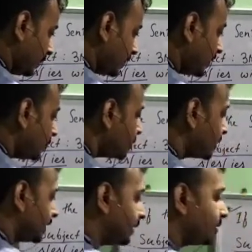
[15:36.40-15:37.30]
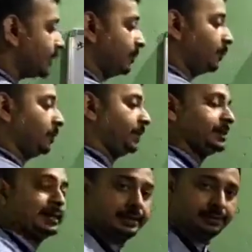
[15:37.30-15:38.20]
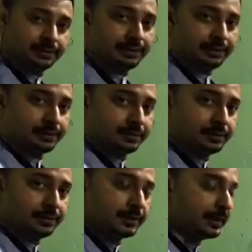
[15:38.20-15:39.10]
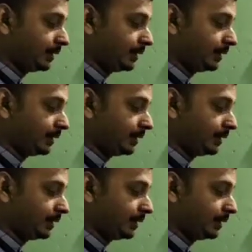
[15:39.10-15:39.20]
Suppose this is simple present tense sentence.